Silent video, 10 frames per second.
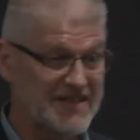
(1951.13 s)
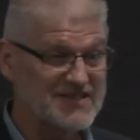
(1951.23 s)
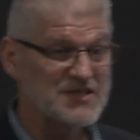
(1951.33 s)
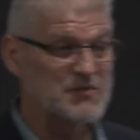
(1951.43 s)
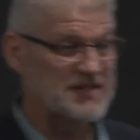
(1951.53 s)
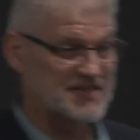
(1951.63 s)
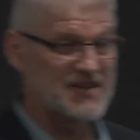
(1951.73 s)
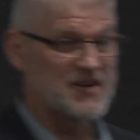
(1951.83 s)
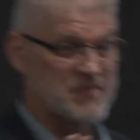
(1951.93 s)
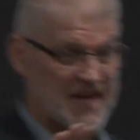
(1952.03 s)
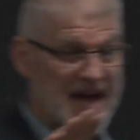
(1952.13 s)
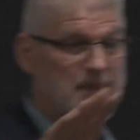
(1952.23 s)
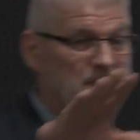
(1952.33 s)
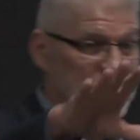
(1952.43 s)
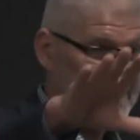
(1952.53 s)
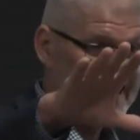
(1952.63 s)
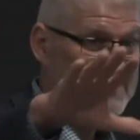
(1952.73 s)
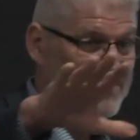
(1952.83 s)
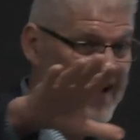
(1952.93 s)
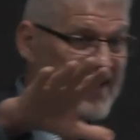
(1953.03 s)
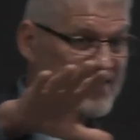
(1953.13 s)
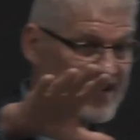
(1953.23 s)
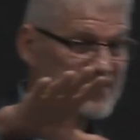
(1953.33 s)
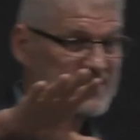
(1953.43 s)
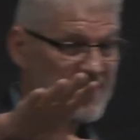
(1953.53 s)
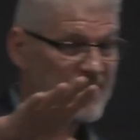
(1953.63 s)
this is what's going to be happening in the next 5 years,